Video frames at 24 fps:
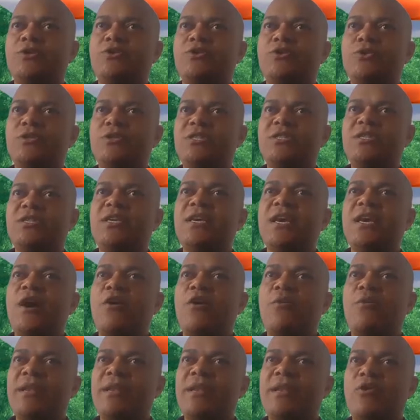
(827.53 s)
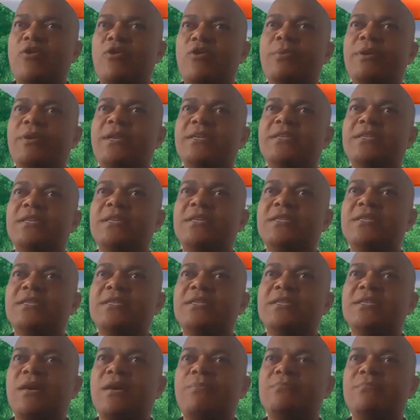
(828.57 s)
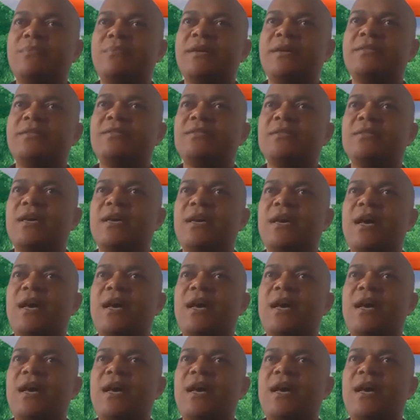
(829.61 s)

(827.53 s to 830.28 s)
to see how many accommodation establishments,